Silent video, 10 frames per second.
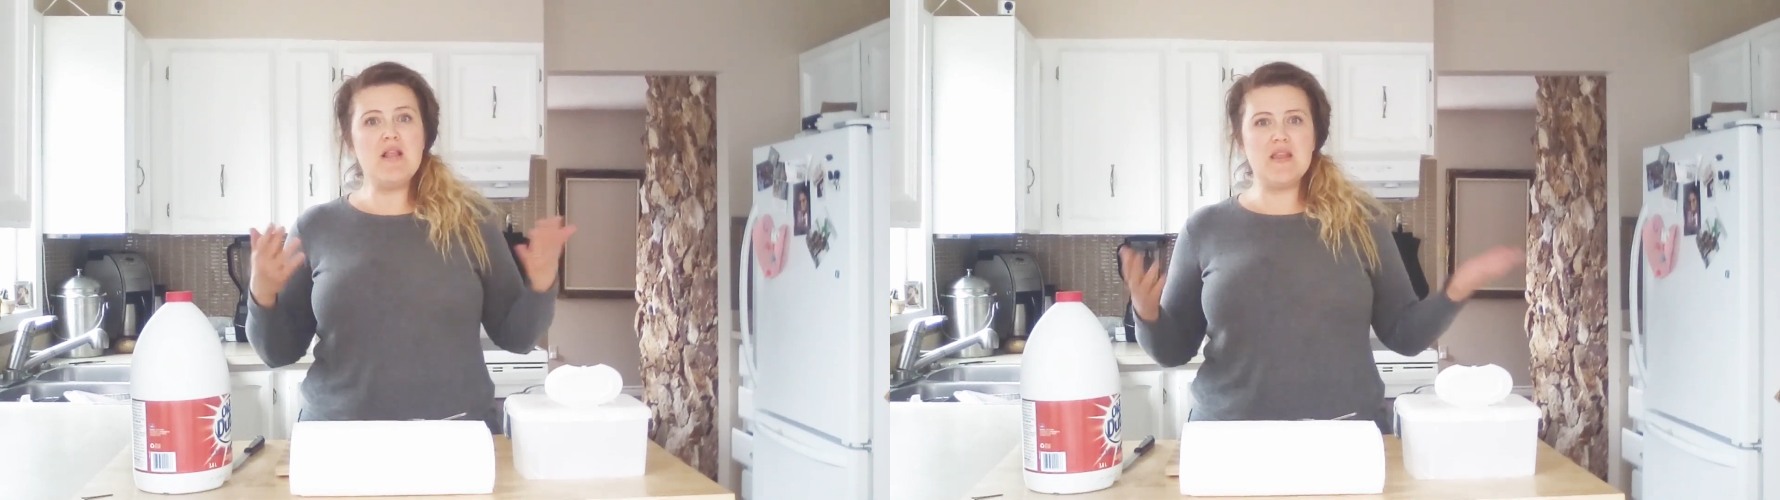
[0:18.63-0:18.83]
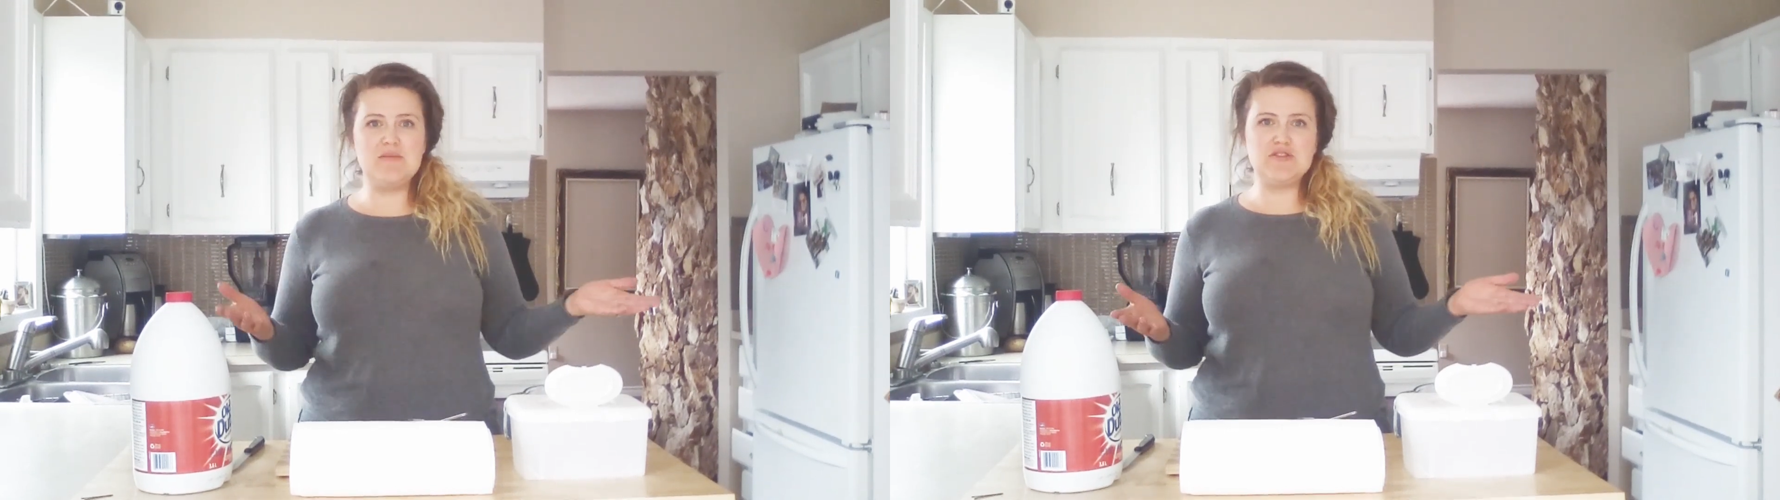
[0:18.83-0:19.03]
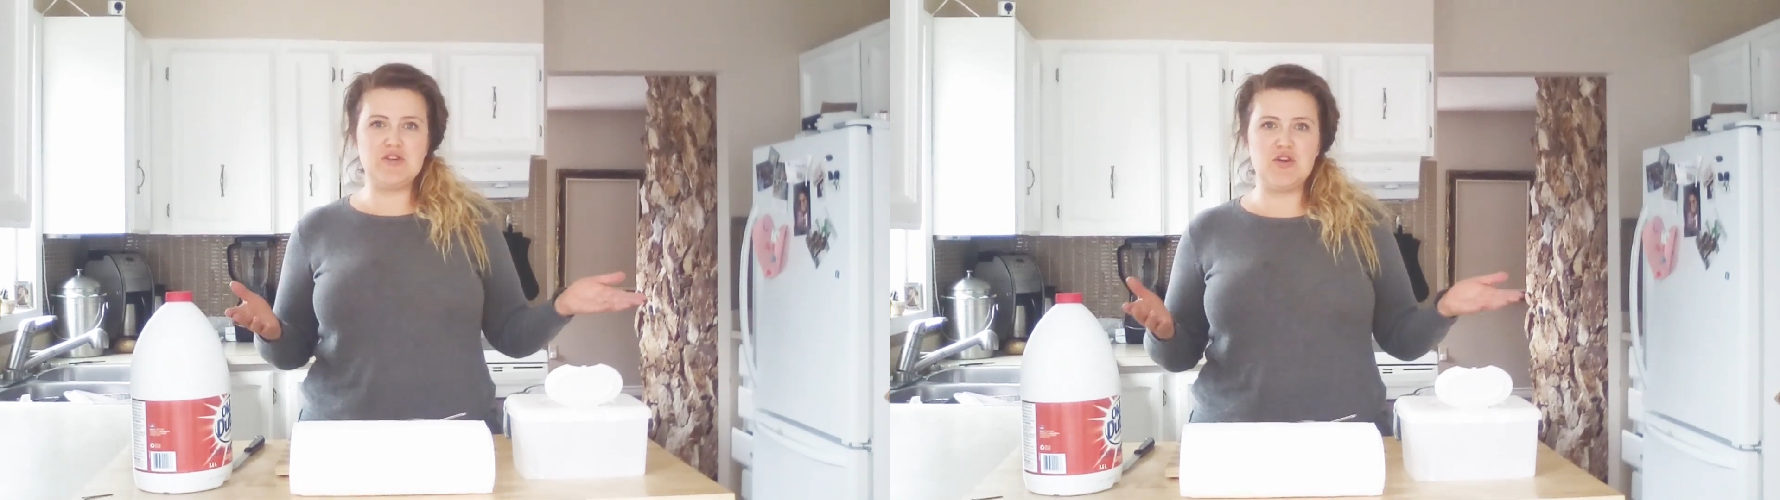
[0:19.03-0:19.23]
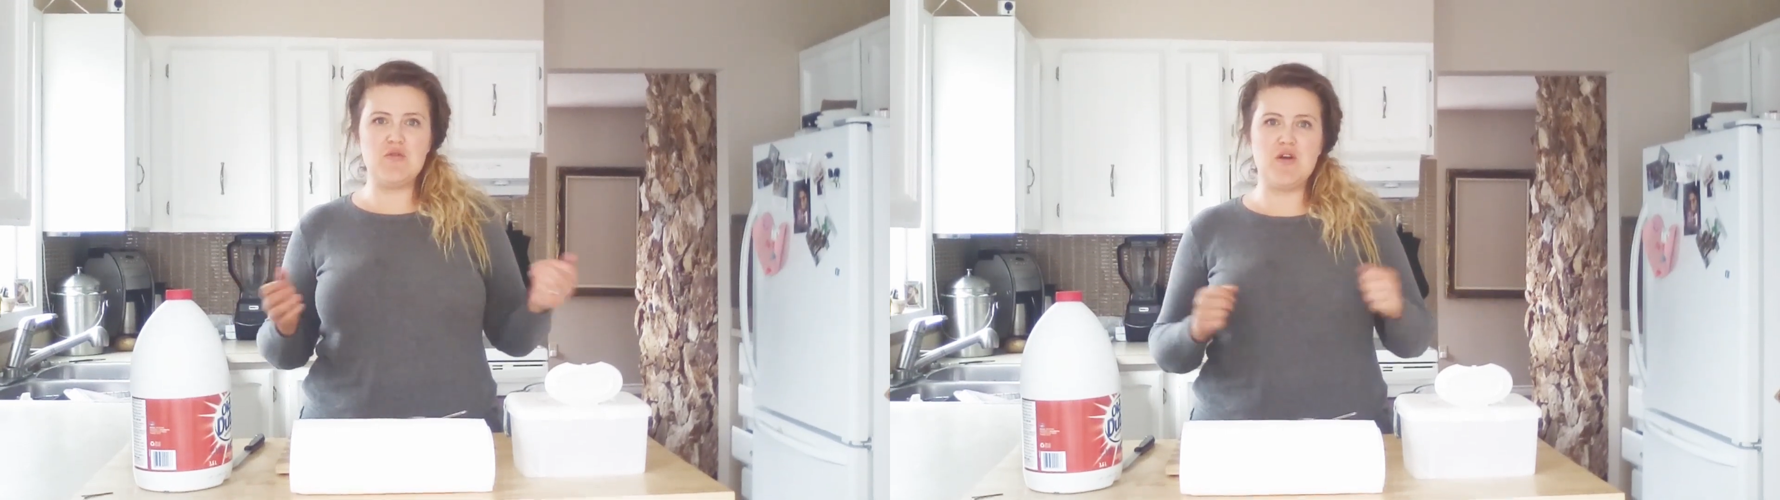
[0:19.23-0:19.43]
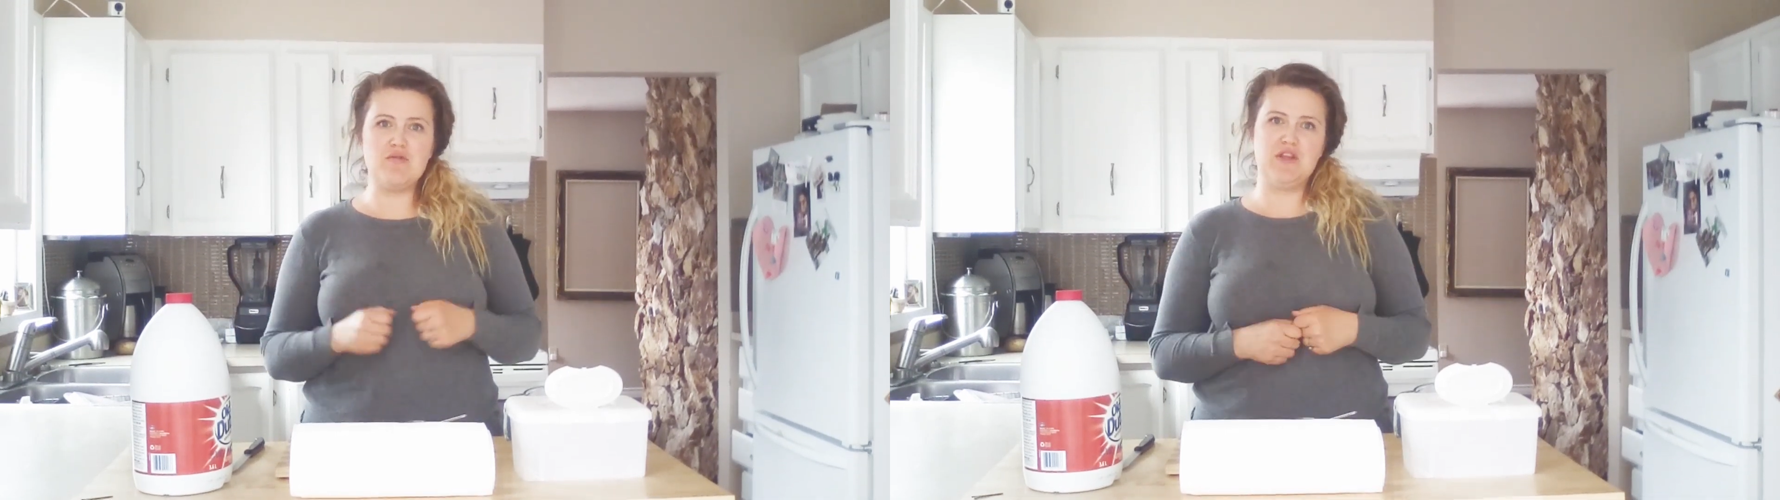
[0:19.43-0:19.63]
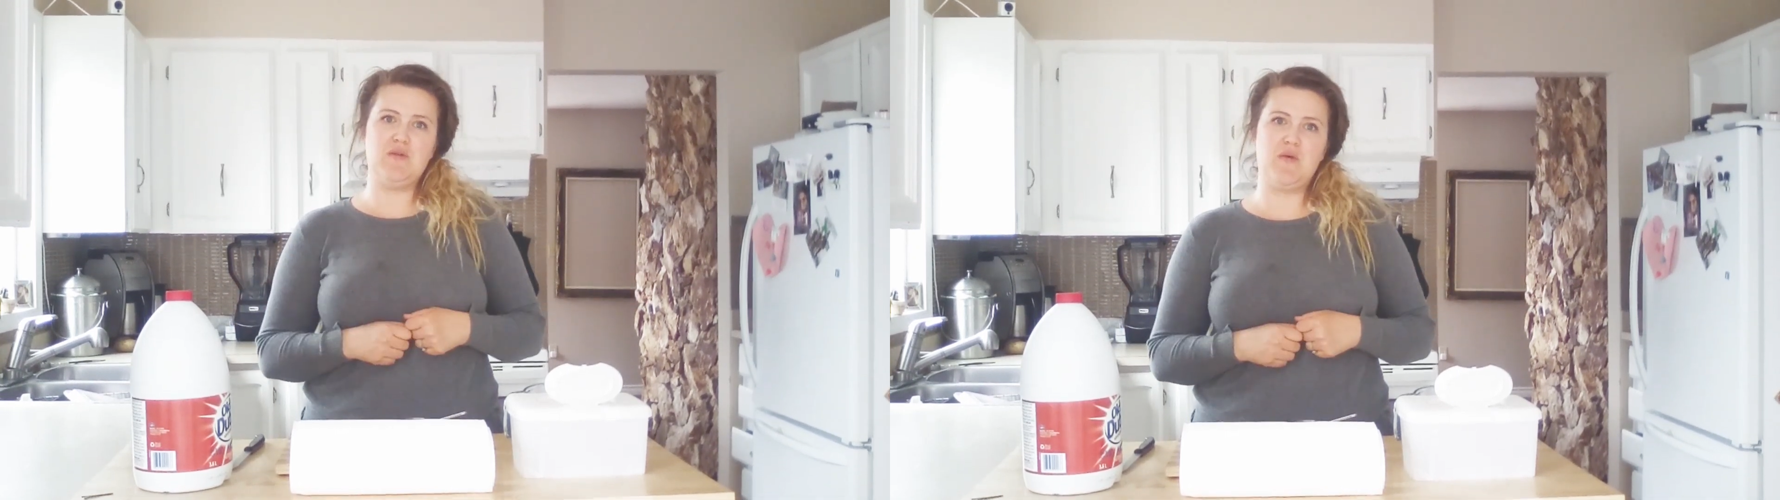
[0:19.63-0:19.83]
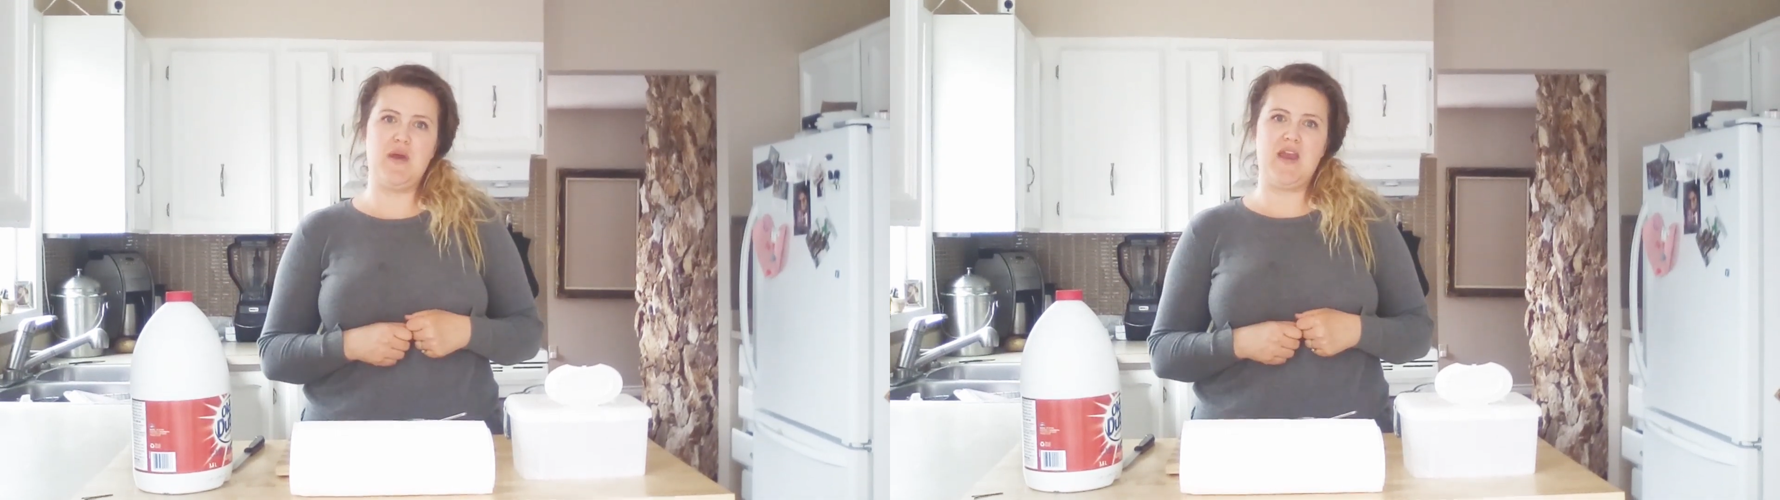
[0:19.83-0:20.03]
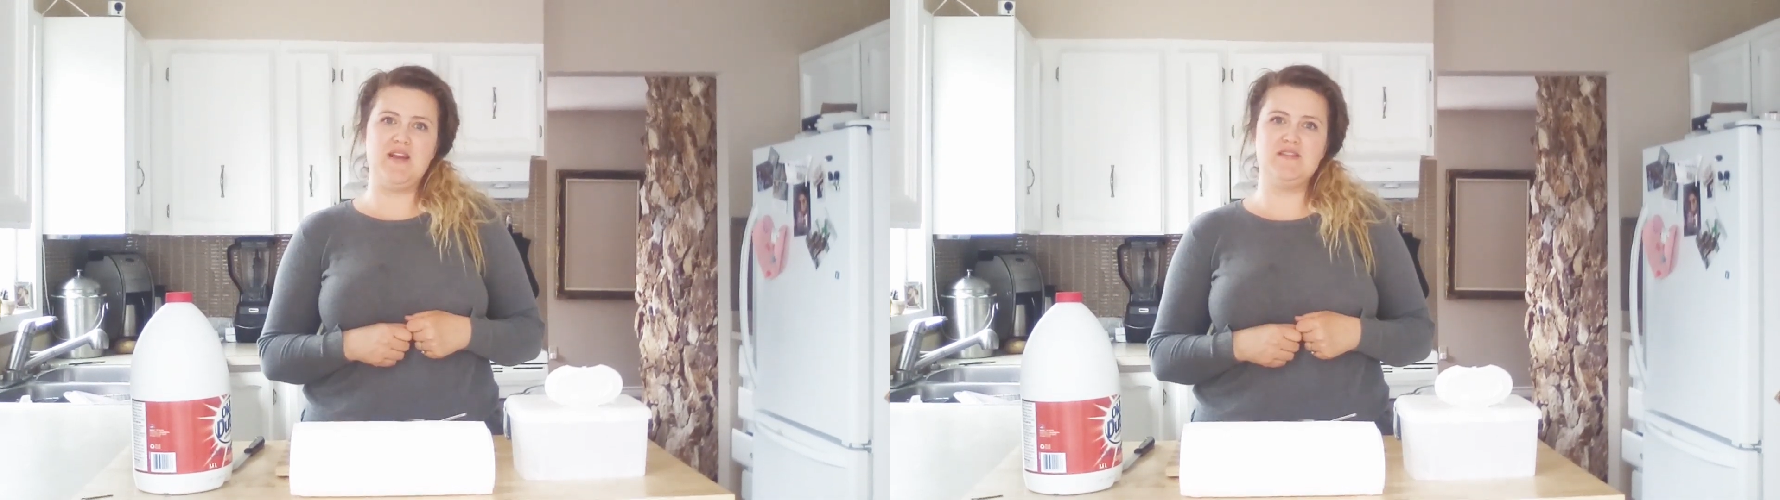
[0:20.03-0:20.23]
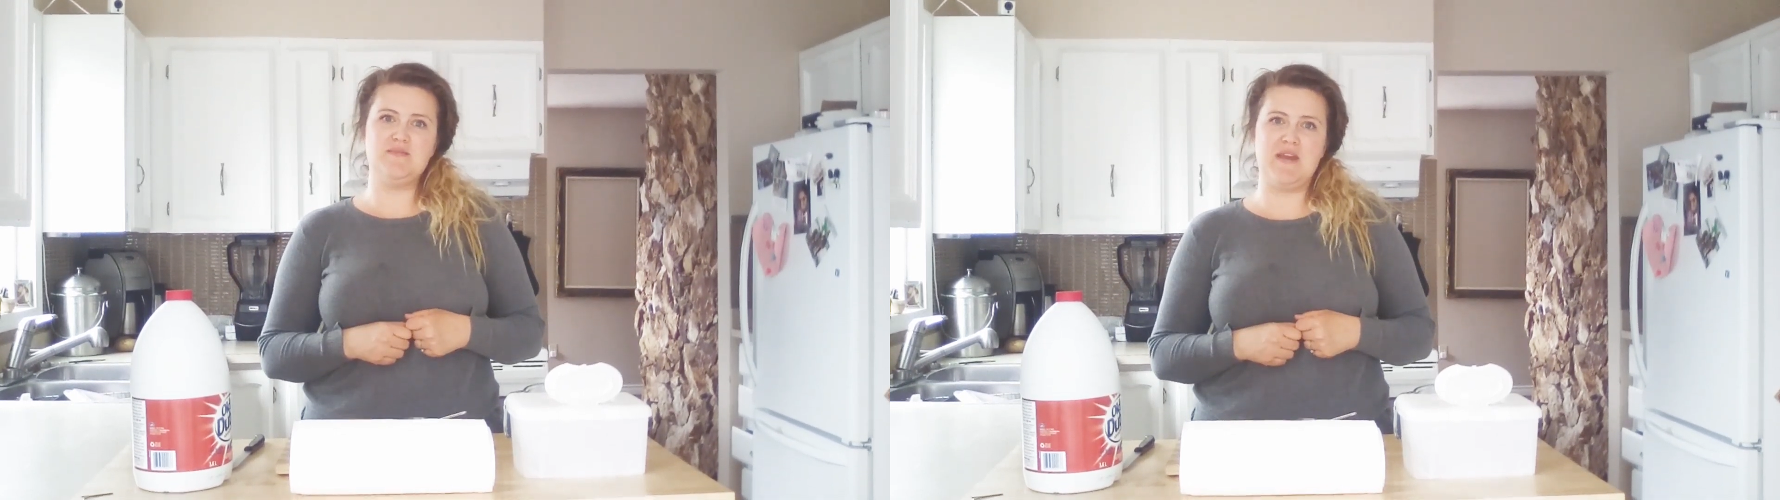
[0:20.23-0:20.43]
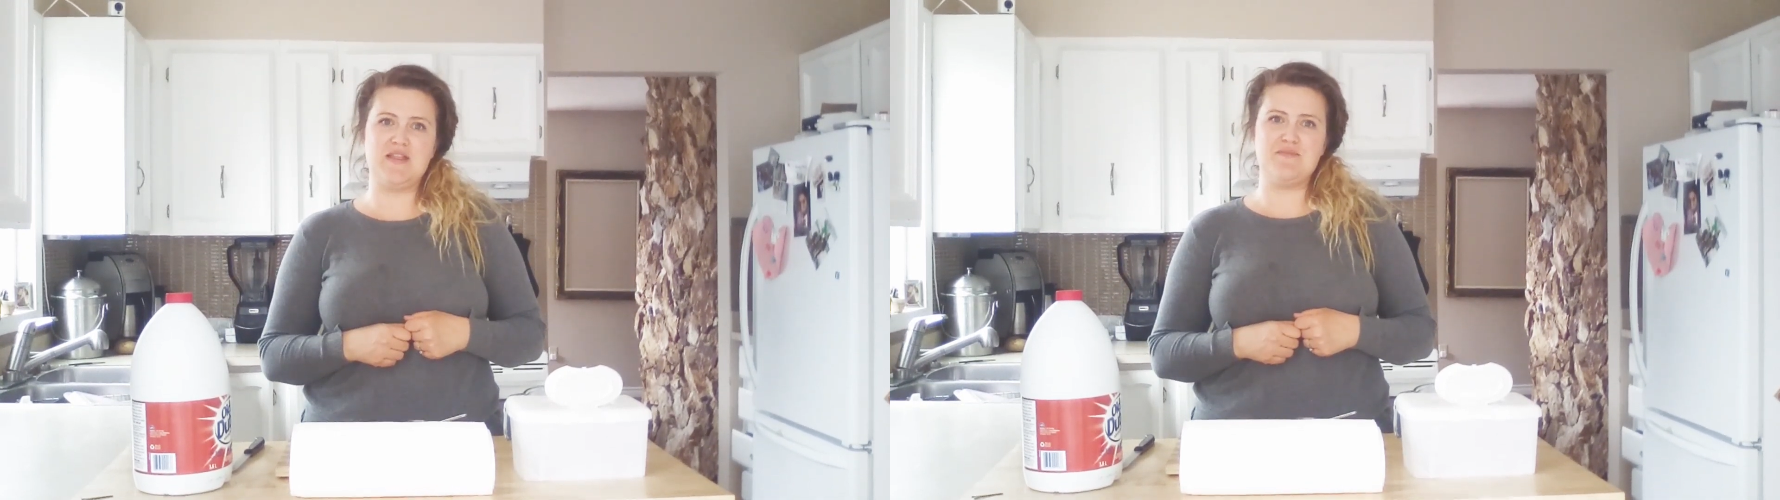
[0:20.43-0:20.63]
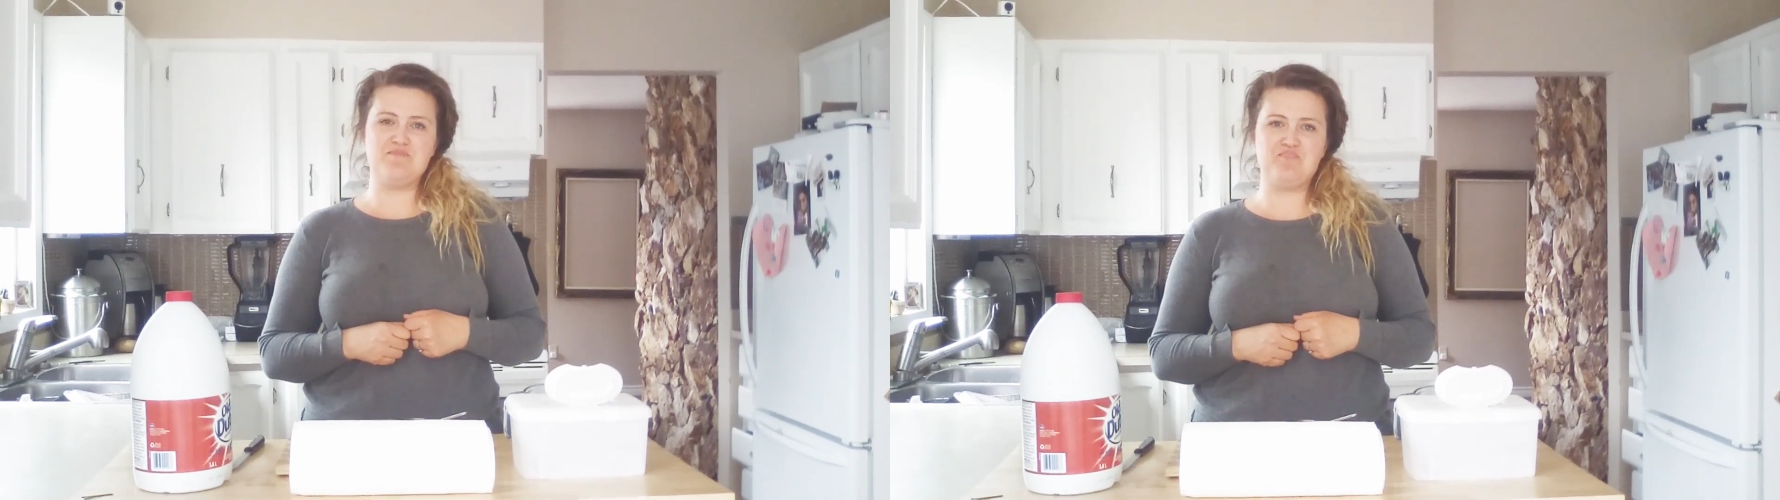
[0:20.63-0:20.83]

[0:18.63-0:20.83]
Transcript: let me show you a really good way to make them.